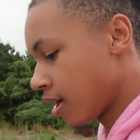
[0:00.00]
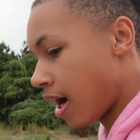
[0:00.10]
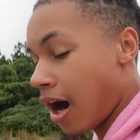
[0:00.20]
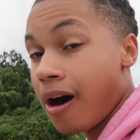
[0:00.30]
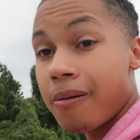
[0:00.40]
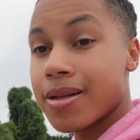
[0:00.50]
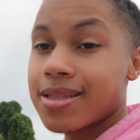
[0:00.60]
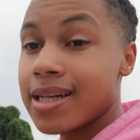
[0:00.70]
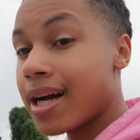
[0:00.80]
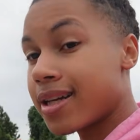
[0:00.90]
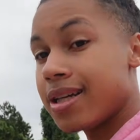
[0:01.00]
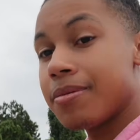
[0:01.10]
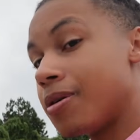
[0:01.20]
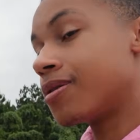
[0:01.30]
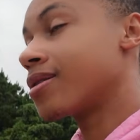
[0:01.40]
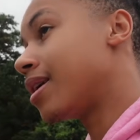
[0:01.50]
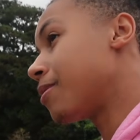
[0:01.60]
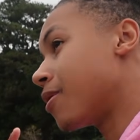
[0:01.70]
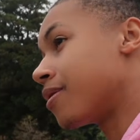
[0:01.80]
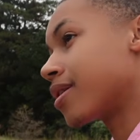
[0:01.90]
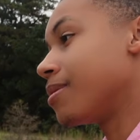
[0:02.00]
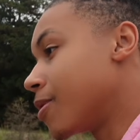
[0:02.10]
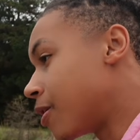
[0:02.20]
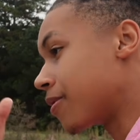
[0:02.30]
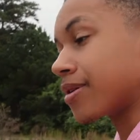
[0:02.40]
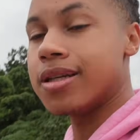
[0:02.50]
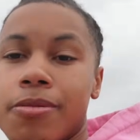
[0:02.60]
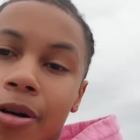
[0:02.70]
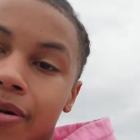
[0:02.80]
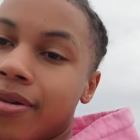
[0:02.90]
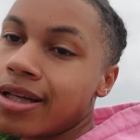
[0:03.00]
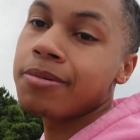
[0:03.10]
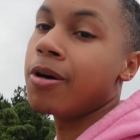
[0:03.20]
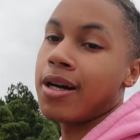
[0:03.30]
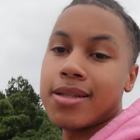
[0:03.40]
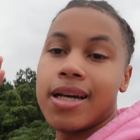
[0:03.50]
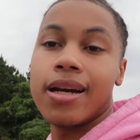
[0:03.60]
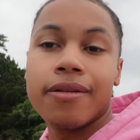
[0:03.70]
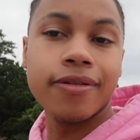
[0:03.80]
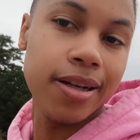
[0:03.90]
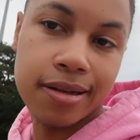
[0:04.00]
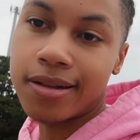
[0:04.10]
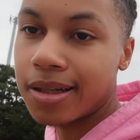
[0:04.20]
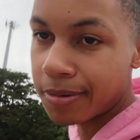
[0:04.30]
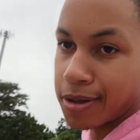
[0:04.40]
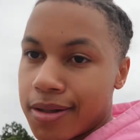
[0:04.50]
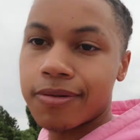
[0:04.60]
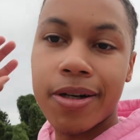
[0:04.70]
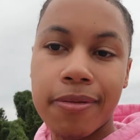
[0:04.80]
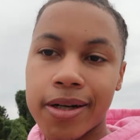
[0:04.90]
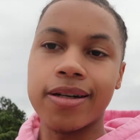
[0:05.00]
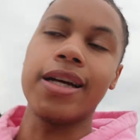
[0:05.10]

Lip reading: I always tell y'all to keep going, keep going, keep going, keep going, keep going. I say it every video, keep going. We don't want to hear